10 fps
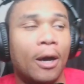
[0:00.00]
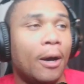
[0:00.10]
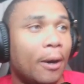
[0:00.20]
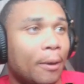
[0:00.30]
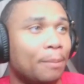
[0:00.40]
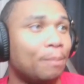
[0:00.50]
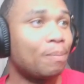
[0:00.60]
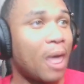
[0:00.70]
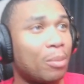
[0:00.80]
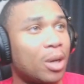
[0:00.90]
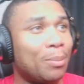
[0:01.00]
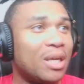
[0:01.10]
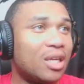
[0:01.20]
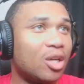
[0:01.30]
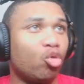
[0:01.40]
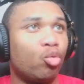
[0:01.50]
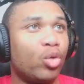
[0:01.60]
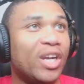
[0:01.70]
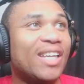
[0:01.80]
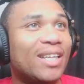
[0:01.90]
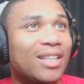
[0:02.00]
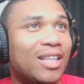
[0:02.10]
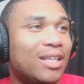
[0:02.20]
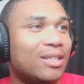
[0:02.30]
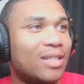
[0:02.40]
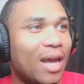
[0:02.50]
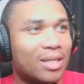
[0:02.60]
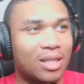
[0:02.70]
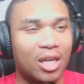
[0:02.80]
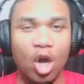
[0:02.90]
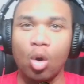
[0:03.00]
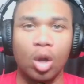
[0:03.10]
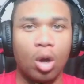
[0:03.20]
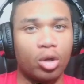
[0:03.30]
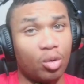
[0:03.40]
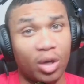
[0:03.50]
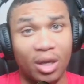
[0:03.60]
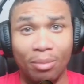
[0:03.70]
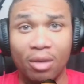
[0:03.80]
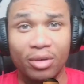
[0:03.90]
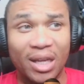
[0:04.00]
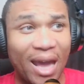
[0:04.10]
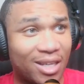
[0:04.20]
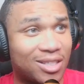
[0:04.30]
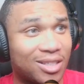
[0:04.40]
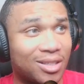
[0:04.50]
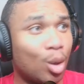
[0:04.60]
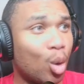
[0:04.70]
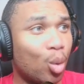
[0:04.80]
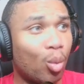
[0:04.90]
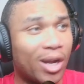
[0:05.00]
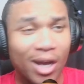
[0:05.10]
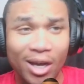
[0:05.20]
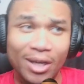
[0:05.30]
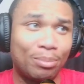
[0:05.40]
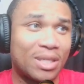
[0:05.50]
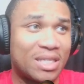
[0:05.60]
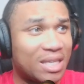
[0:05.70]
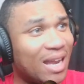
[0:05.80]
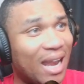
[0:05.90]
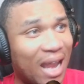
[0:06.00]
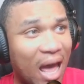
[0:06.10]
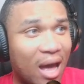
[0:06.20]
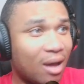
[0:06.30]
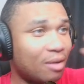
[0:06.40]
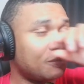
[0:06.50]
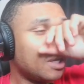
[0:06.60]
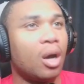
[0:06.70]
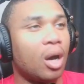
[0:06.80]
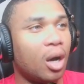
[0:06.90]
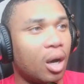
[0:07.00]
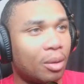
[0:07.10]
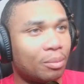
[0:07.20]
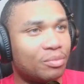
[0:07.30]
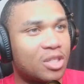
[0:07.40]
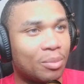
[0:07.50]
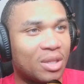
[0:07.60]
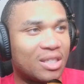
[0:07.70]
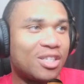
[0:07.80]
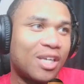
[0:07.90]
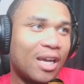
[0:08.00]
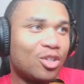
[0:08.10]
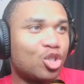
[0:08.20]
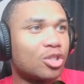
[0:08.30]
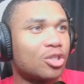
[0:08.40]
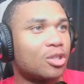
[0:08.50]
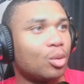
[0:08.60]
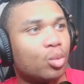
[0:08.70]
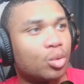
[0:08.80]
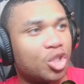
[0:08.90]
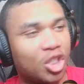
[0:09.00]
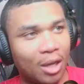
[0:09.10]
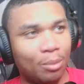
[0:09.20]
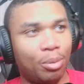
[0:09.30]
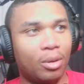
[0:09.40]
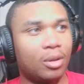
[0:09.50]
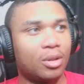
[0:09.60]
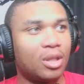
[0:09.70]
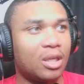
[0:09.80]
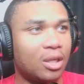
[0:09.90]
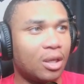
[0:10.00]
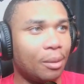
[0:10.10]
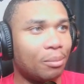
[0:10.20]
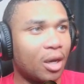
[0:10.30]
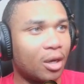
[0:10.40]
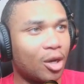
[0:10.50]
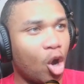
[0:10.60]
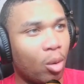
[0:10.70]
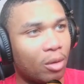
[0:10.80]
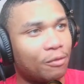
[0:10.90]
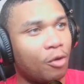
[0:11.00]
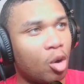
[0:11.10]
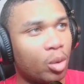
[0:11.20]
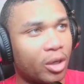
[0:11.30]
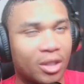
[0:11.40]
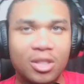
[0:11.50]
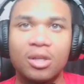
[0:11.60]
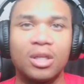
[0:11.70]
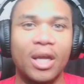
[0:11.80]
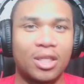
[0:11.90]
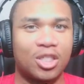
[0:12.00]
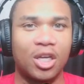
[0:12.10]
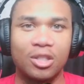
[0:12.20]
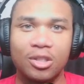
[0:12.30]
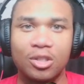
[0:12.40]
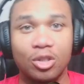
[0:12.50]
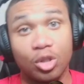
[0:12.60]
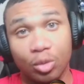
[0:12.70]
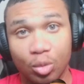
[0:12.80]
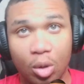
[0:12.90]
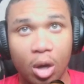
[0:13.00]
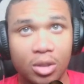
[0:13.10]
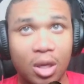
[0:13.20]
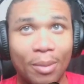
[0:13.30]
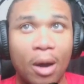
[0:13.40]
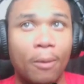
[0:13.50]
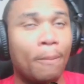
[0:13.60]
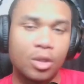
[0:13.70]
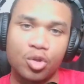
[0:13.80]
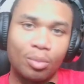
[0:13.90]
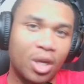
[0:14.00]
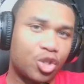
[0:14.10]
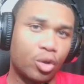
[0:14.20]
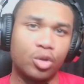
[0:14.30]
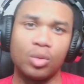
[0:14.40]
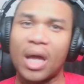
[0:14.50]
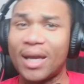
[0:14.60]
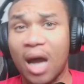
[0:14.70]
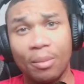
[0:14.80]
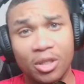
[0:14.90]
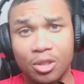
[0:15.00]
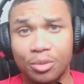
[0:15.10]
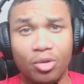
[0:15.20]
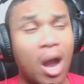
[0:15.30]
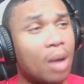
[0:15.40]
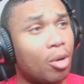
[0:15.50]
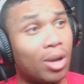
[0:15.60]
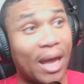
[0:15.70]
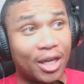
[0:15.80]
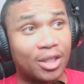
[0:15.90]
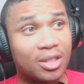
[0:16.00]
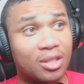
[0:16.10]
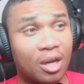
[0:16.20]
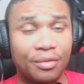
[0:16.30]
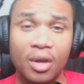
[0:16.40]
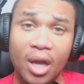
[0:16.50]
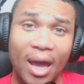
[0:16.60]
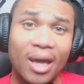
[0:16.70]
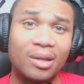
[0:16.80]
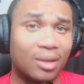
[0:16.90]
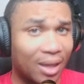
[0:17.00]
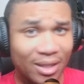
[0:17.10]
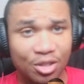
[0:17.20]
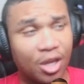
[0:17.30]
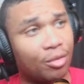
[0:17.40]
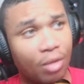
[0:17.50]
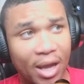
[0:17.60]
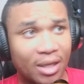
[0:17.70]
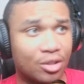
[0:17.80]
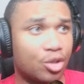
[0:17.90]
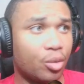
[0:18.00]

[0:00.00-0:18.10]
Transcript: I'm going to be reading these as they go along. You're going to get my reaction 100% live. Some of these changes will shape the meta going forward until the next changes, until new cards come out. So make sure you like, comment, subscribe, all that good stuff, and let's get right into